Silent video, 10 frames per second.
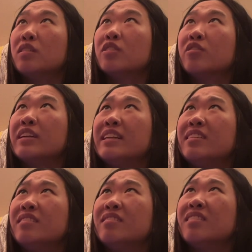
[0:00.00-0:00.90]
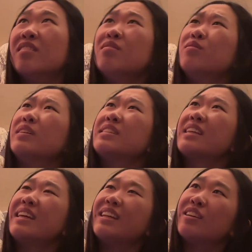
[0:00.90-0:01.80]
Green. Oh, it's
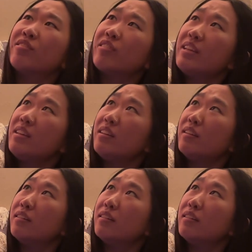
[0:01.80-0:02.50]
kind of green.